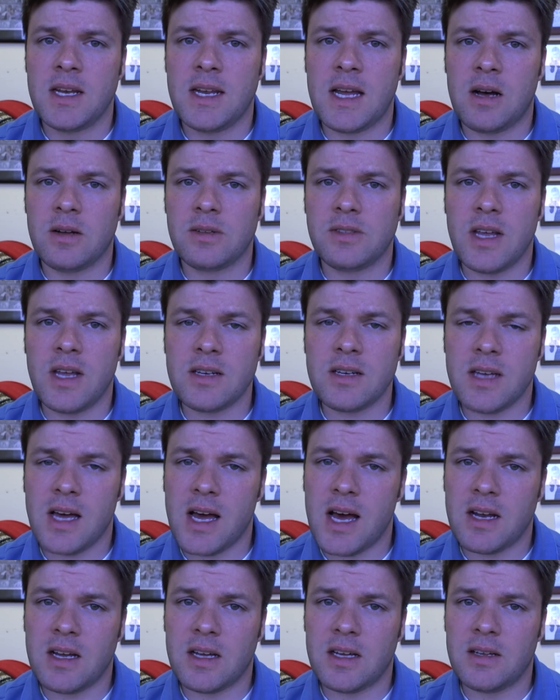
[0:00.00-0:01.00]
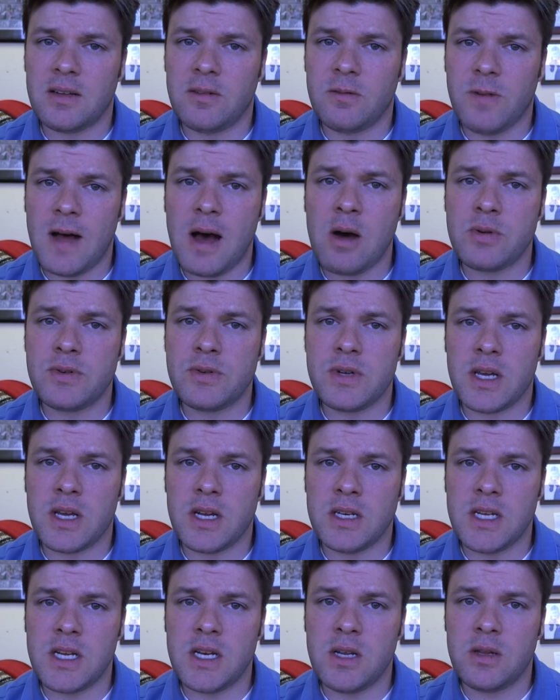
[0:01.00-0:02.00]
Now, Santa Anna vows to
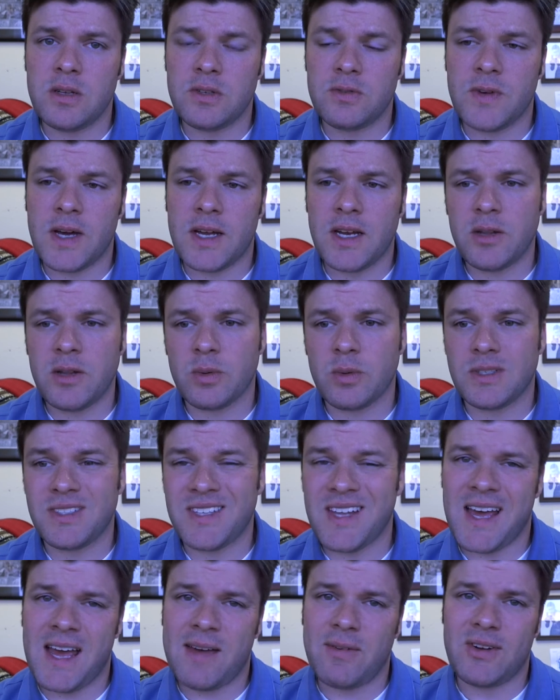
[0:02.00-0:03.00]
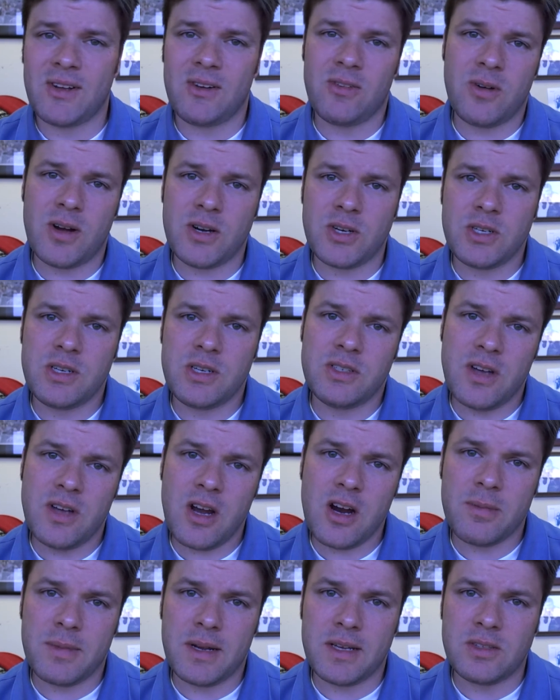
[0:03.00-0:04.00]
continue this fight. In other words, they haven't crushed his
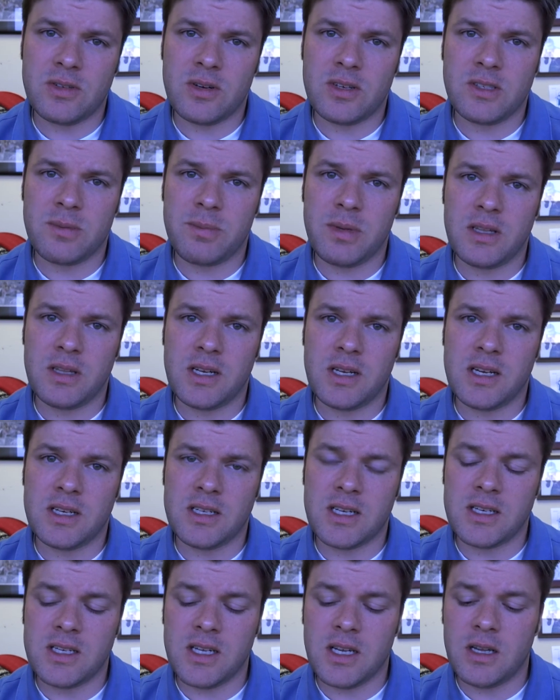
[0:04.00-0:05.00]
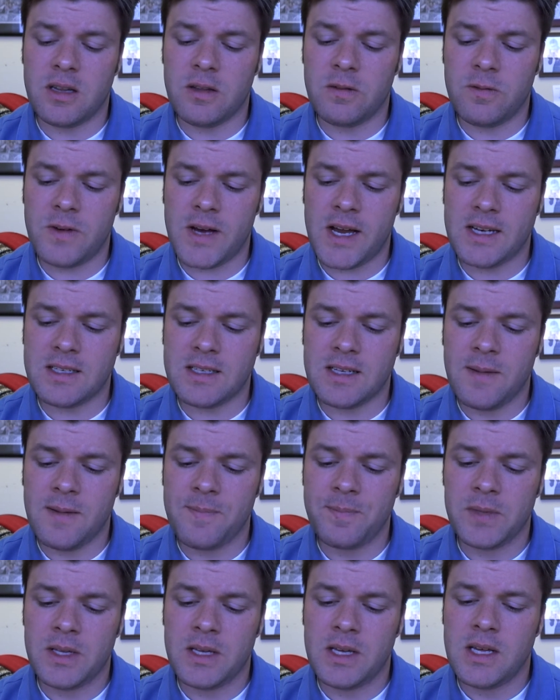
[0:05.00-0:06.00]
armies, his ability to continue the fight.
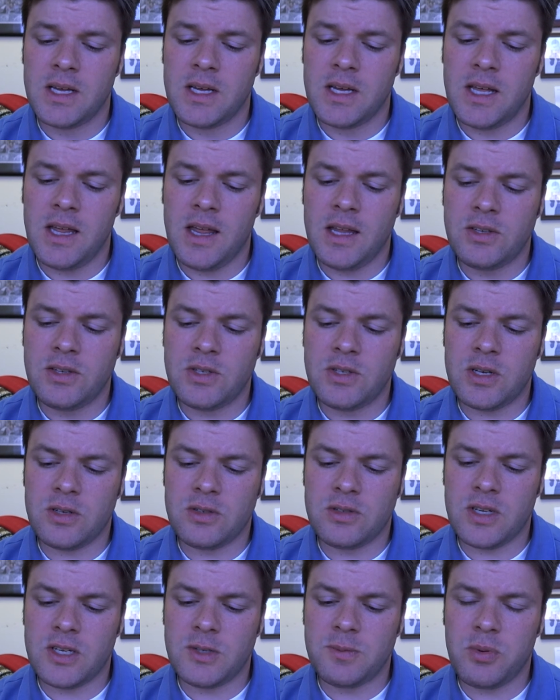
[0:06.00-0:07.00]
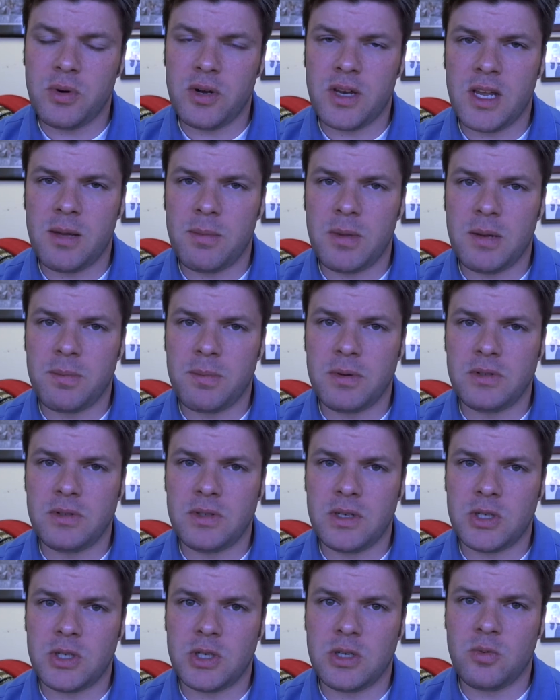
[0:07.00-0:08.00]
It's put him in a
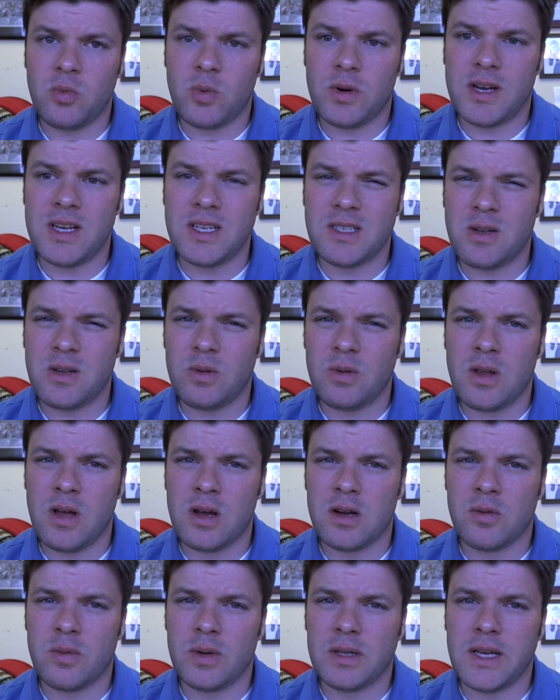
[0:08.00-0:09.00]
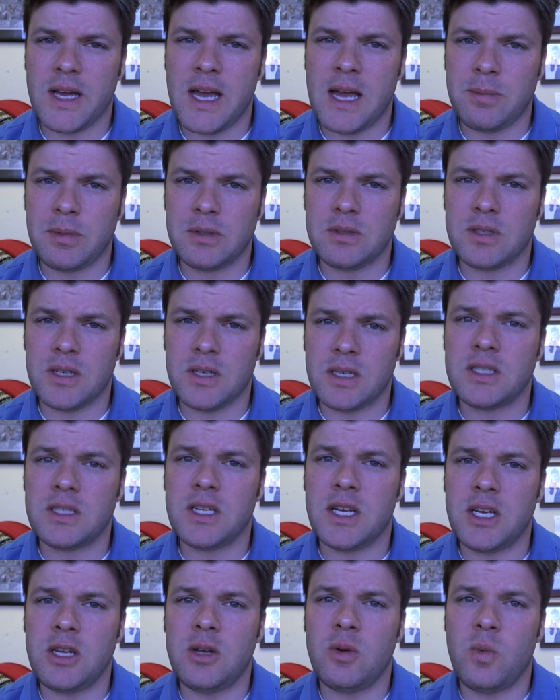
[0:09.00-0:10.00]
position where he's no longer really able to
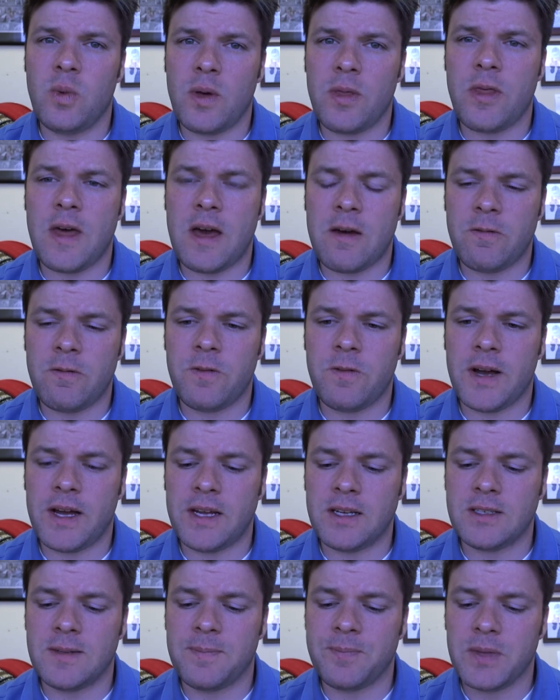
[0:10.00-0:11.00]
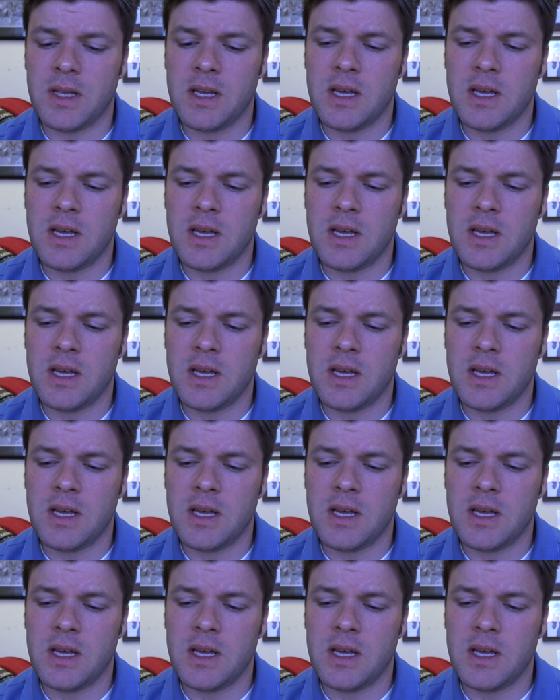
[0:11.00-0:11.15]
continue with that fight.